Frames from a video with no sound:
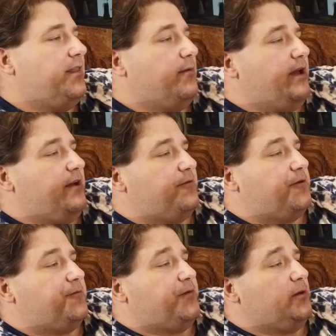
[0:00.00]
Then we have
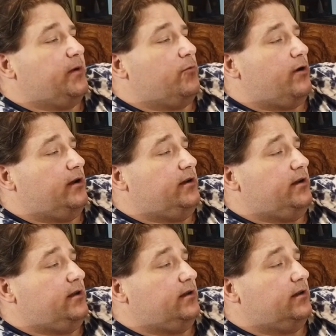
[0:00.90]
Filament
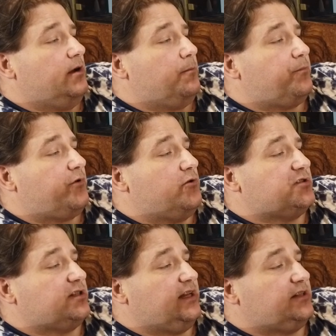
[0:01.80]
One, Pro
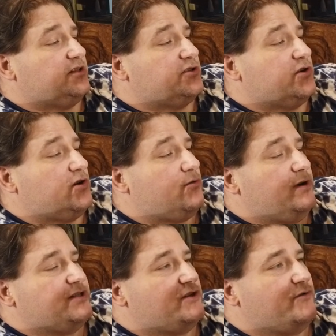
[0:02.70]
Select
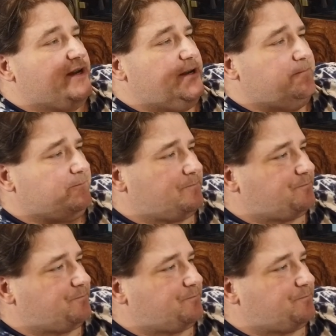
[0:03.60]
Turquoise Green.